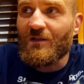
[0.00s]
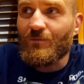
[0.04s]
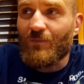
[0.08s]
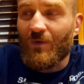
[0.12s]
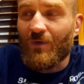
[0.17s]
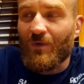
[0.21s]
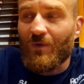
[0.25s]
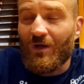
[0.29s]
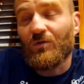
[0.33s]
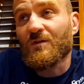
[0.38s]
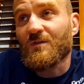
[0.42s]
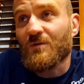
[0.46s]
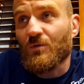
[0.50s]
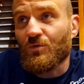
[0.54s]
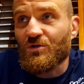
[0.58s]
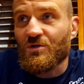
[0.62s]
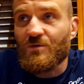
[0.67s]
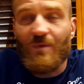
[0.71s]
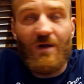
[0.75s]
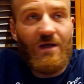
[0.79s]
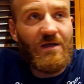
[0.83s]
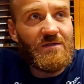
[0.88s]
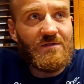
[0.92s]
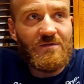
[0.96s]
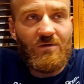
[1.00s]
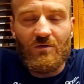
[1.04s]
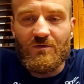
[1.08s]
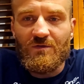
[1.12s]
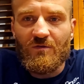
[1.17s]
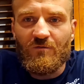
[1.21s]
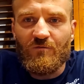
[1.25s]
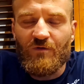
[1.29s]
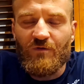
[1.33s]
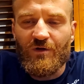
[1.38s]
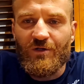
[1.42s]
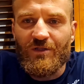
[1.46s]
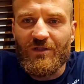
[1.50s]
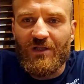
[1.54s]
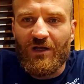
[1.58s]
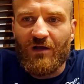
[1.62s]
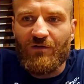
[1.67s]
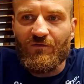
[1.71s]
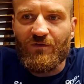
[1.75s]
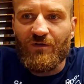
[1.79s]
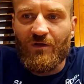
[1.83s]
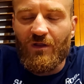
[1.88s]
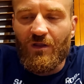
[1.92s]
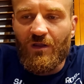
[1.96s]
but also Chima is also very tough
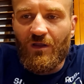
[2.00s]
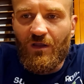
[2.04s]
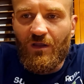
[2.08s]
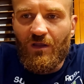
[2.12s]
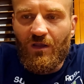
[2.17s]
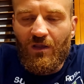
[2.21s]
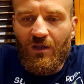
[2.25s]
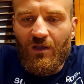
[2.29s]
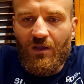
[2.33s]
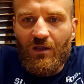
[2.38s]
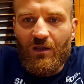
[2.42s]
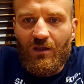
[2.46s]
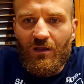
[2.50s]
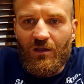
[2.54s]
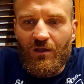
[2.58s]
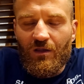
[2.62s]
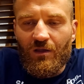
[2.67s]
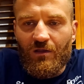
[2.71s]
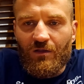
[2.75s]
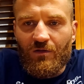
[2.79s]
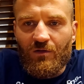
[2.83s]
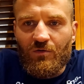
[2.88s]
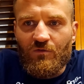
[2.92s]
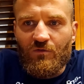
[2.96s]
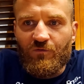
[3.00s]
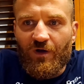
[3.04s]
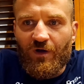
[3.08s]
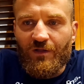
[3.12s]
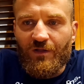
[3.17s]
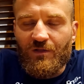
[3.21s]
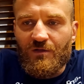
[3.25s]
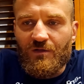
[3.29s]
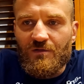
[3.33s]
and good fighter.